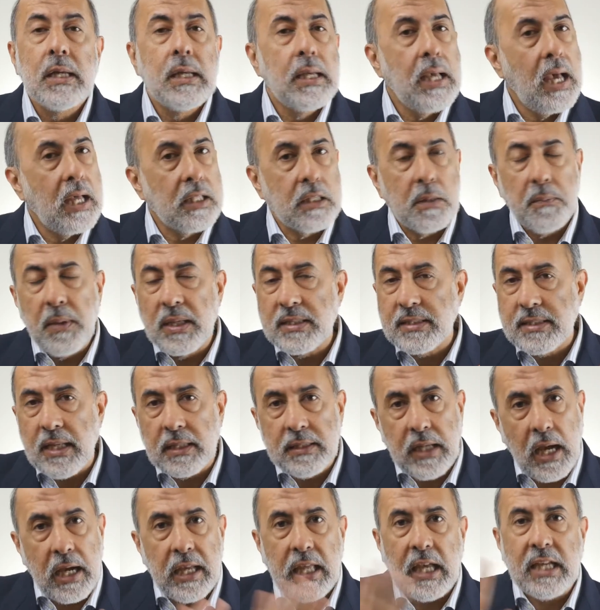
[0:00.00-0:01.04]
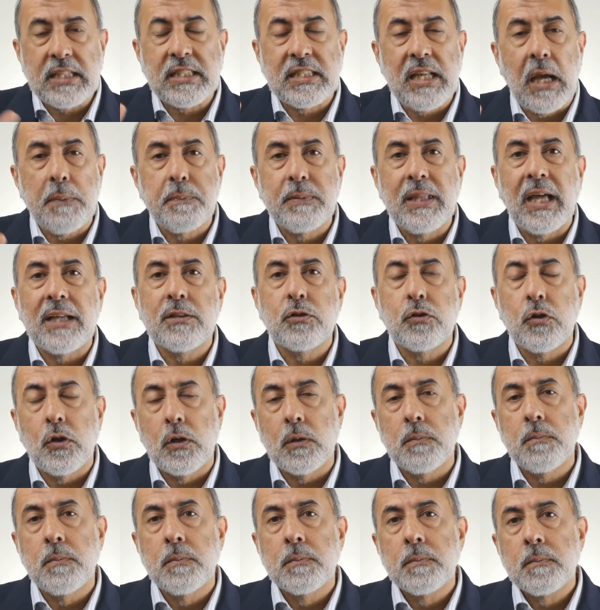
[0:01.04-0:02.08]
And the man said, "I accept that
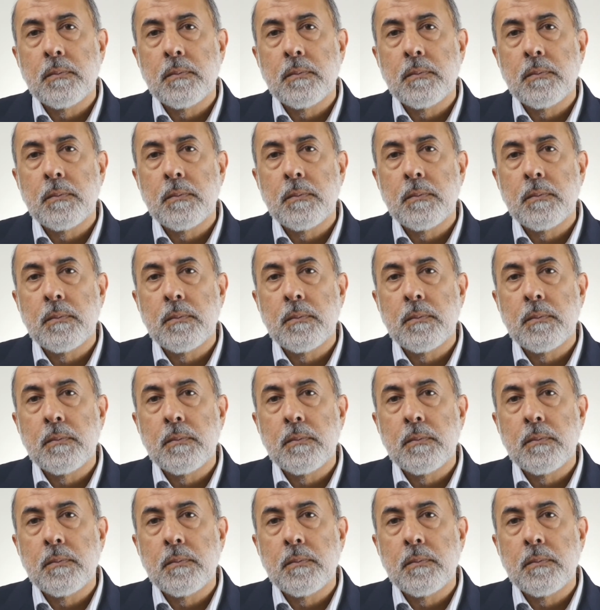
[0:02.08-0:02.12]
term."